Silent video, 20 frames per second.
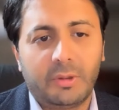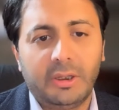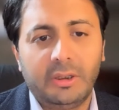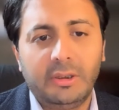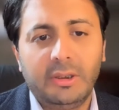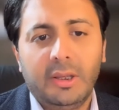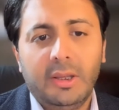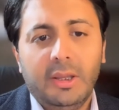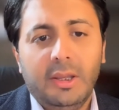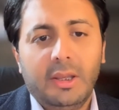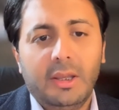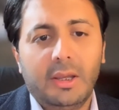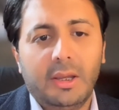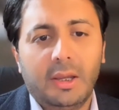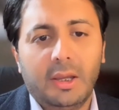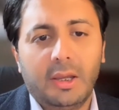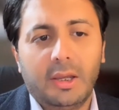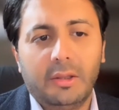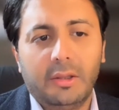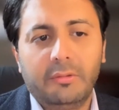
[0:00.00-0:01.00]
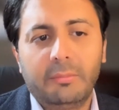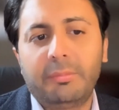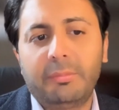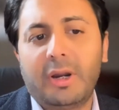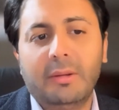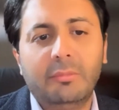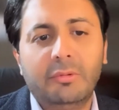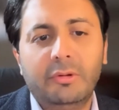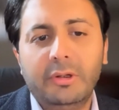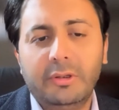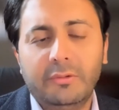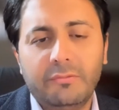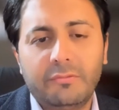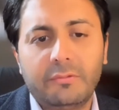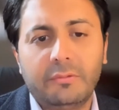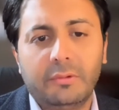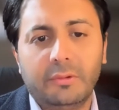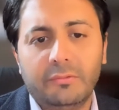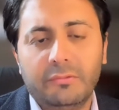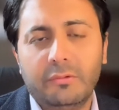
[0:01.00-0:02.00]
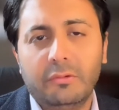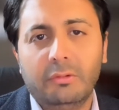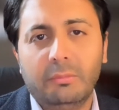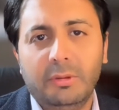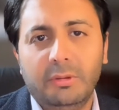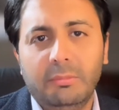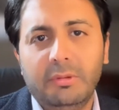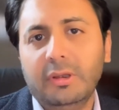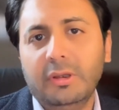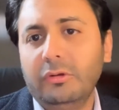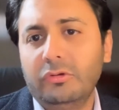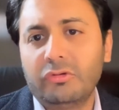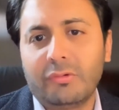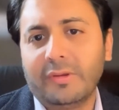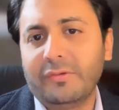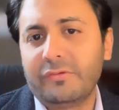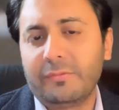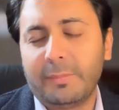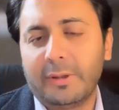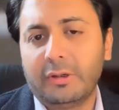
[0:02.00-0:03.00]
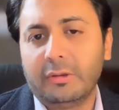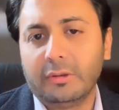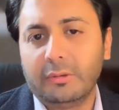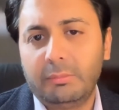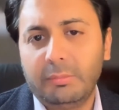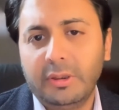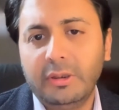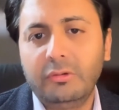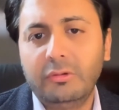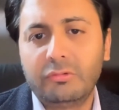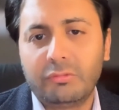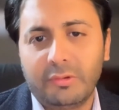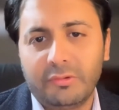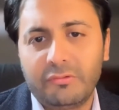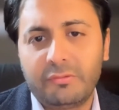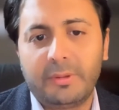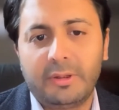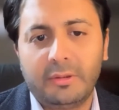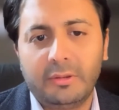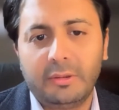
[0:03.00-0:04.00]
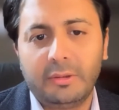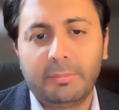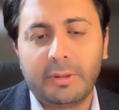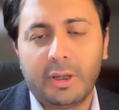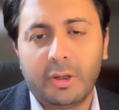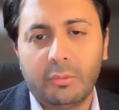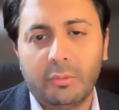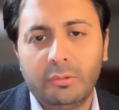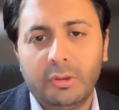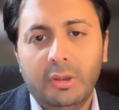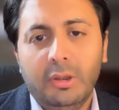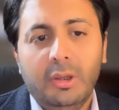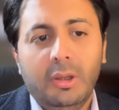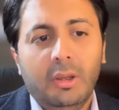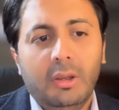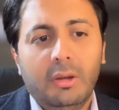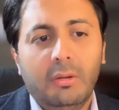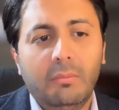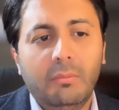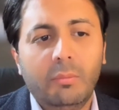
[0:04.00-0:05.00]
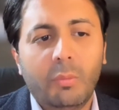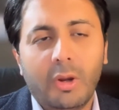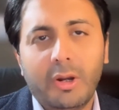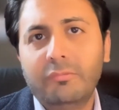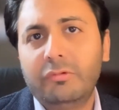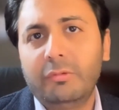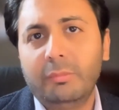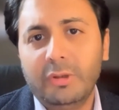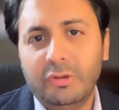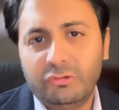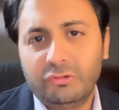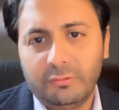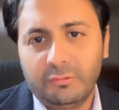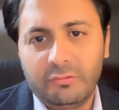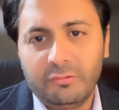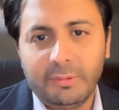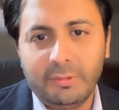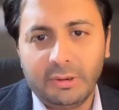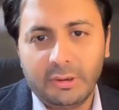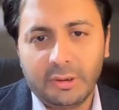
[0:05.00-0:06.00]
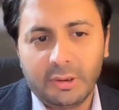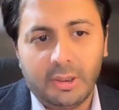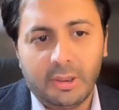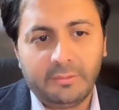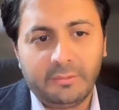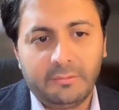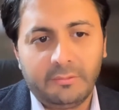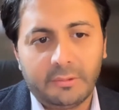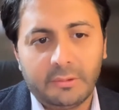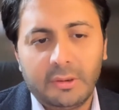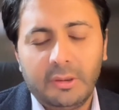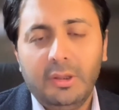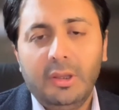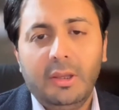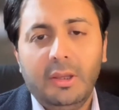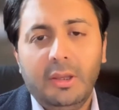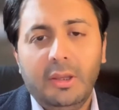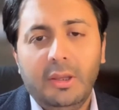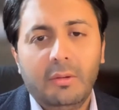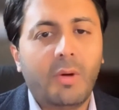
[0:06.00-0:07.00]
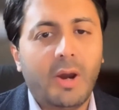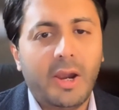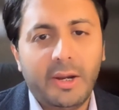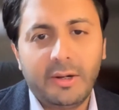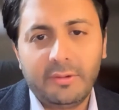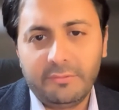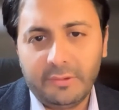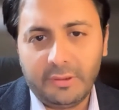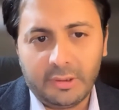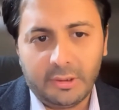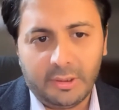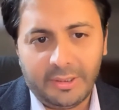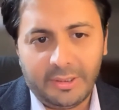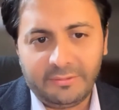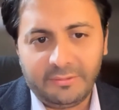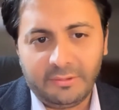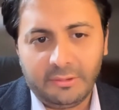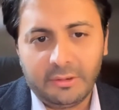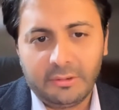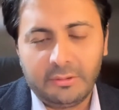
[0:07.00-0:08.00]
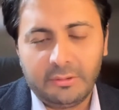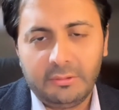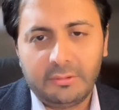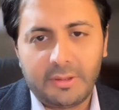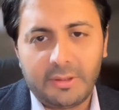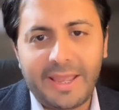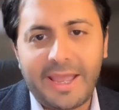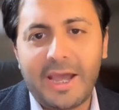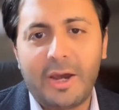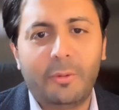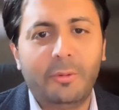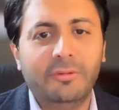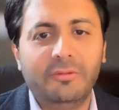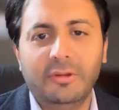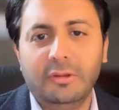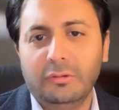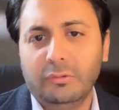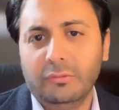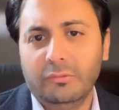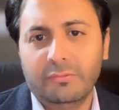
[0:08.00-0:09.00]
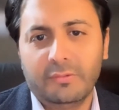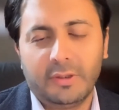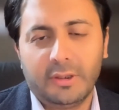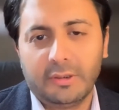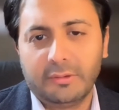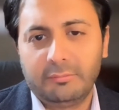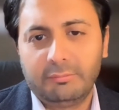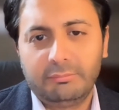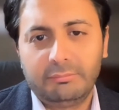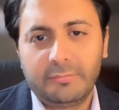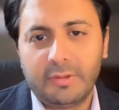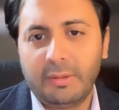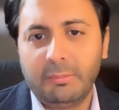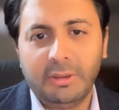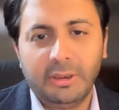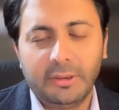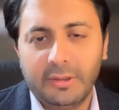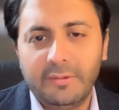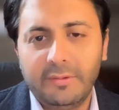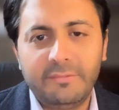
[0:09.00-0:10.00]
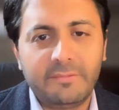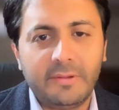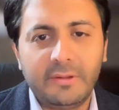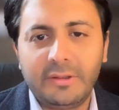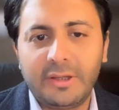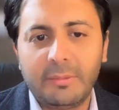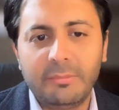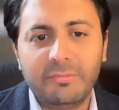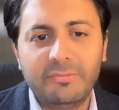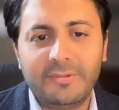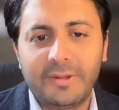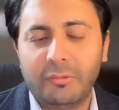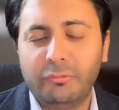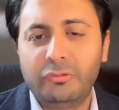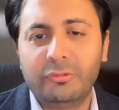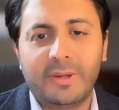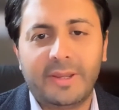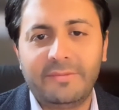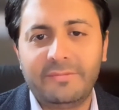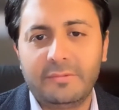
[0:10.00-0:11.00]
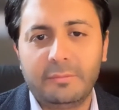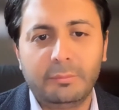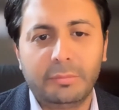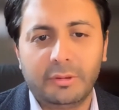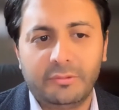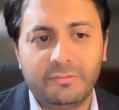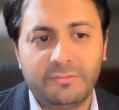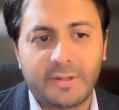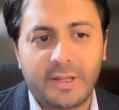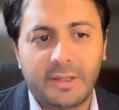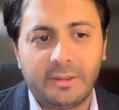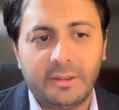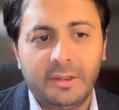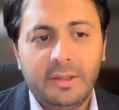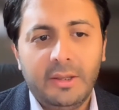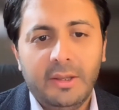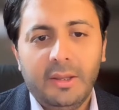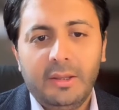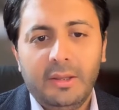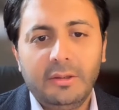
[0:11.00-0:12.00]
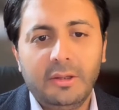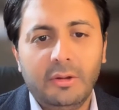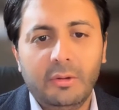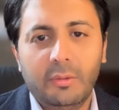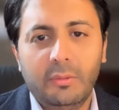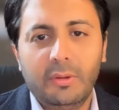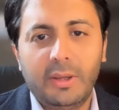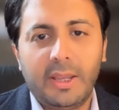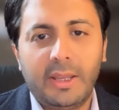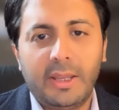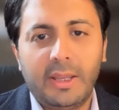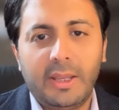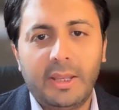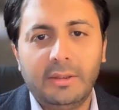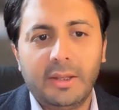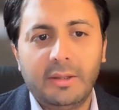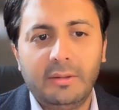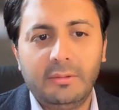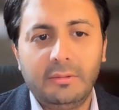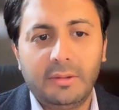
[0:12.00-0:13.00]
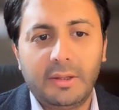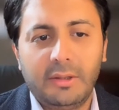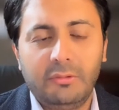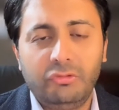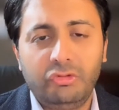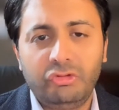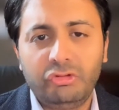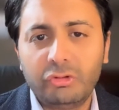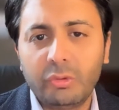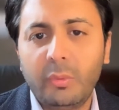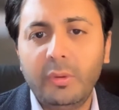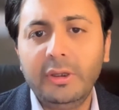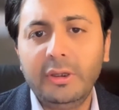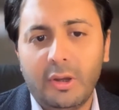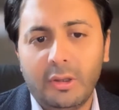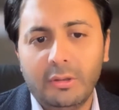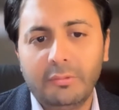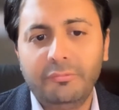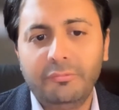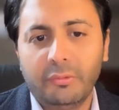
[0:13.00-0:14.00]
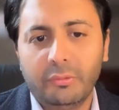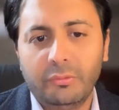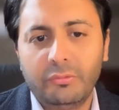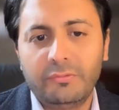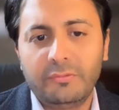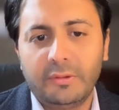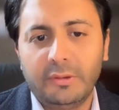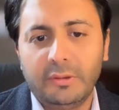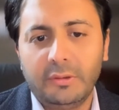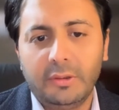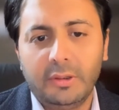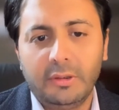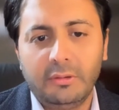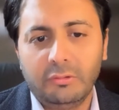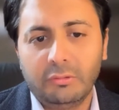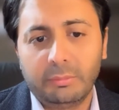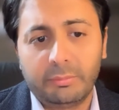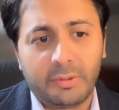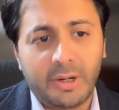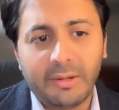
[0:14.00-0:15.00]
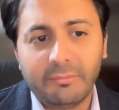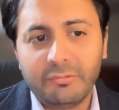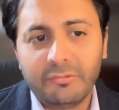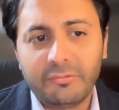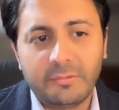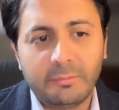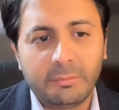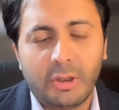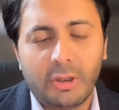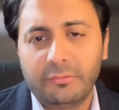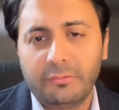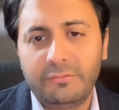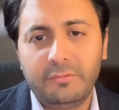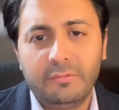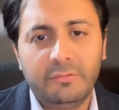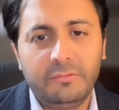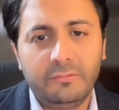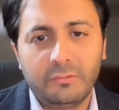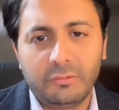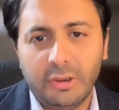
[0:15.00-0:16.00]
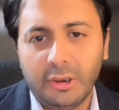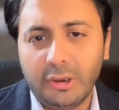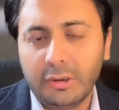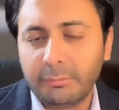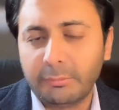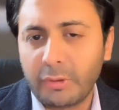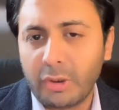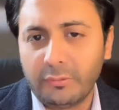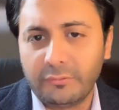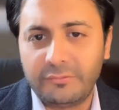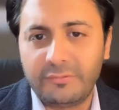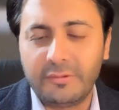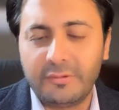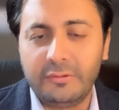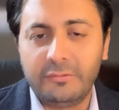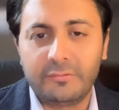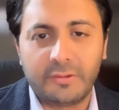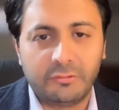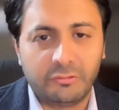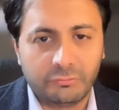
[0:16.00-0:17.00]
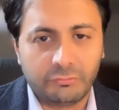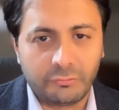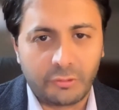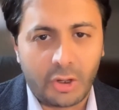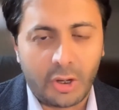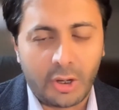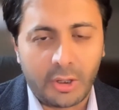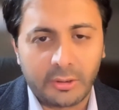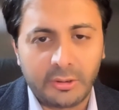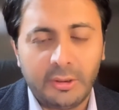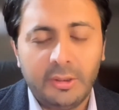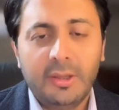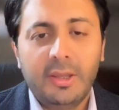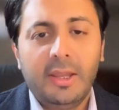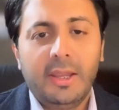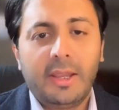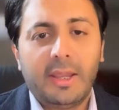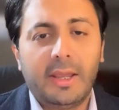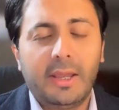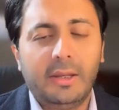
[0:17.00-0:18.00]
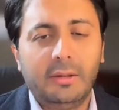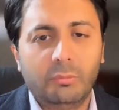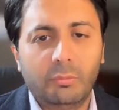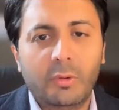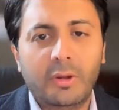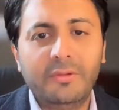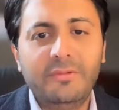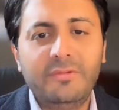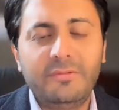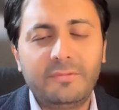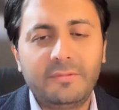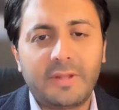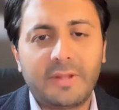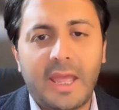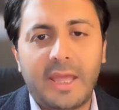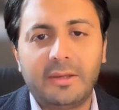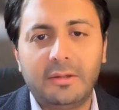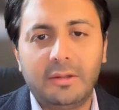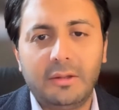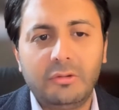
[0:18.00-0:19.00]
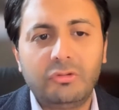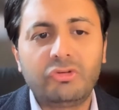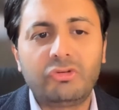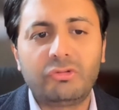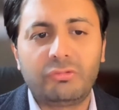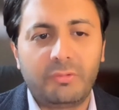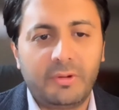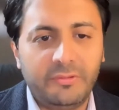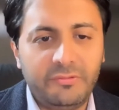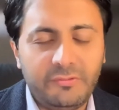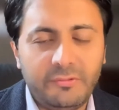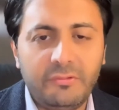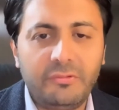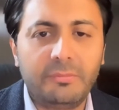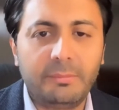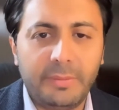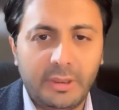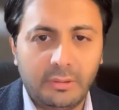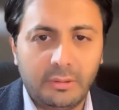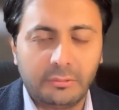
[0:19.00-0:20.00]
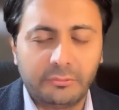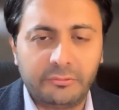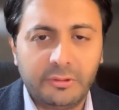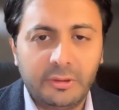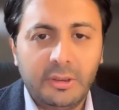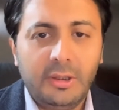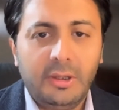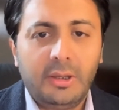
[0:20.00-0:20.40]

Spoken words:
right? The primary concern is going to be being transparent about what information is being collected, why are they collecting it, how are they using it. I mean, it comes down to as simple as that, and showing all of those in your privacy policies, your data policies that you've got, and once that trust is built,